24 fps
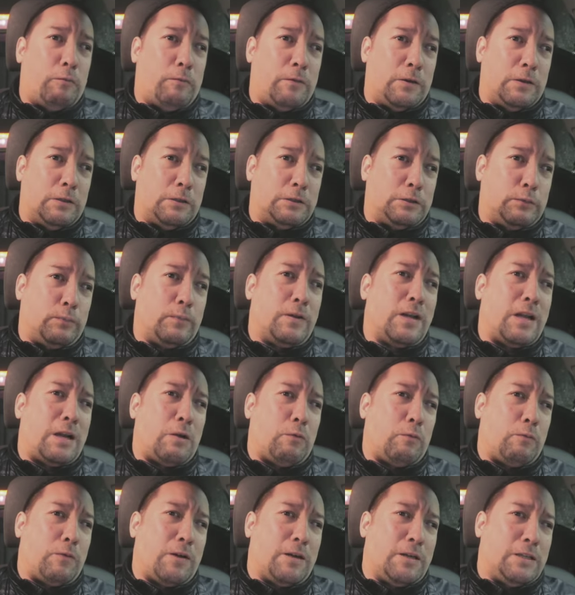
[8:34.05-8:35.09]
First
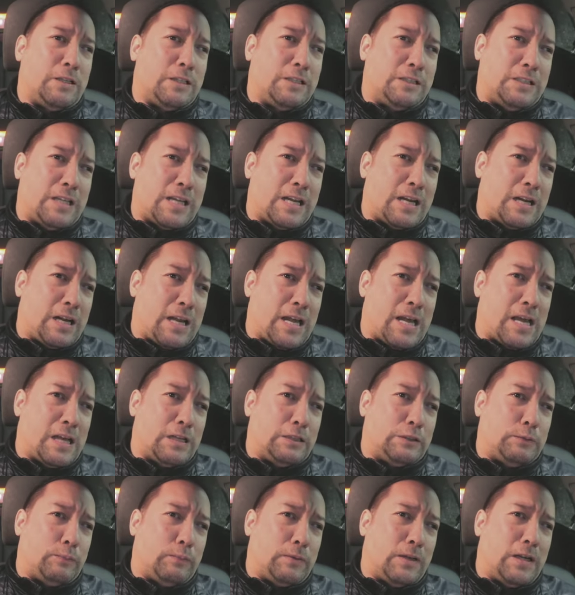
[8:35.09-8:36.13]
Blood, we just had
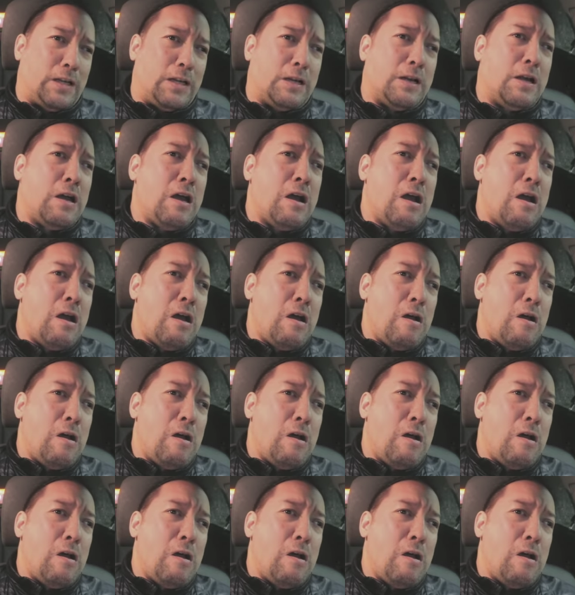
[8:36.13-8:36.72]
Last Blood.